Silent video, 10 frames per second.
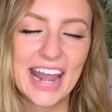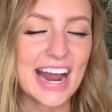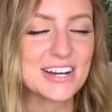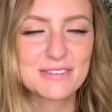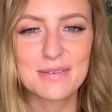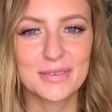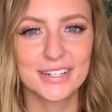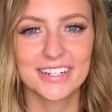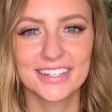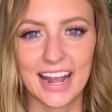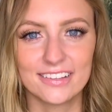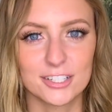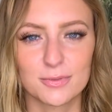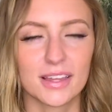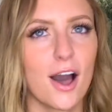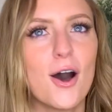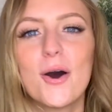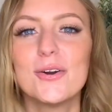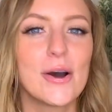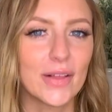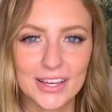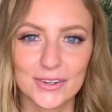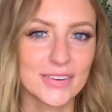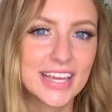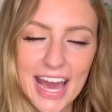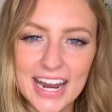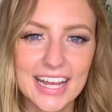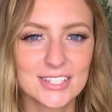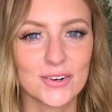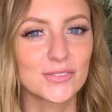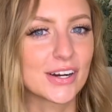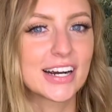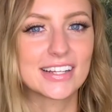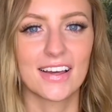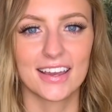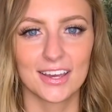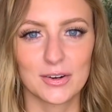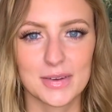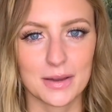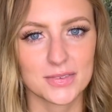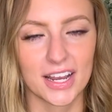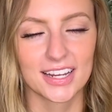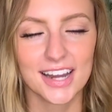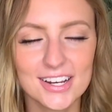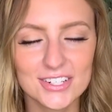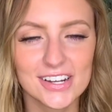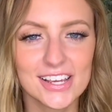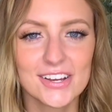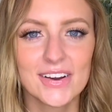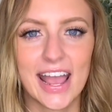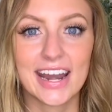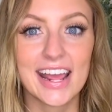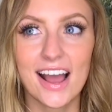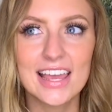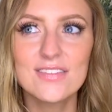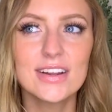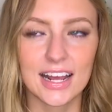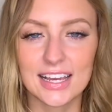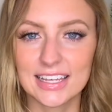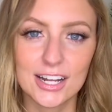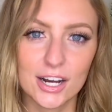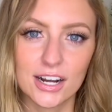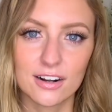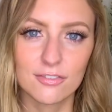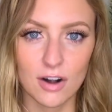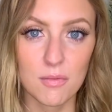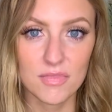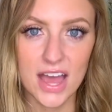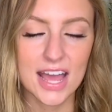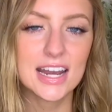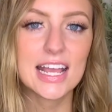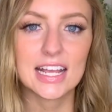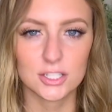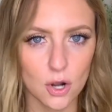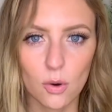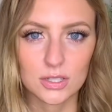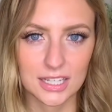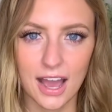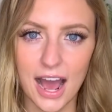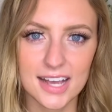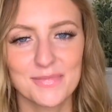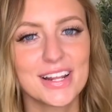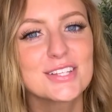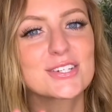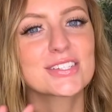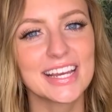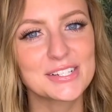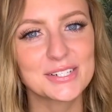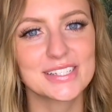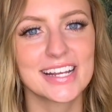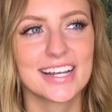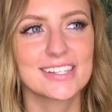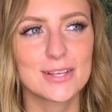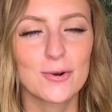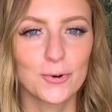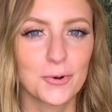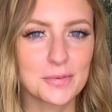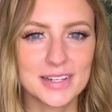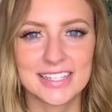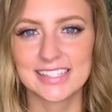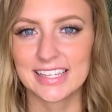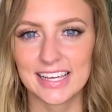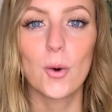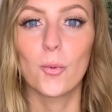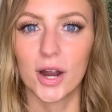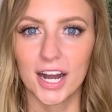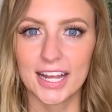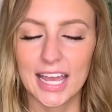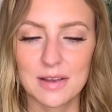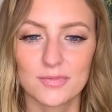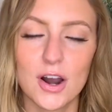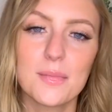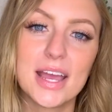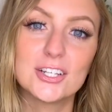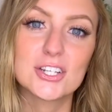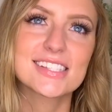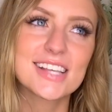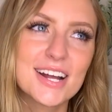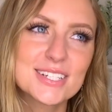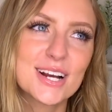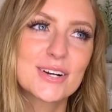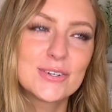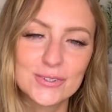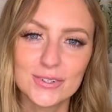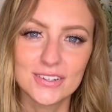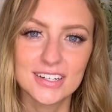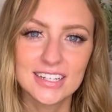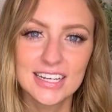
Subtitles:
I just remember Haley just being, oh no, like you'll get it, don't worry, like it'll become second nature to you. And even a year from then, it totally has. But it's just interesting and so cool to me to see where I came from, and just such a cool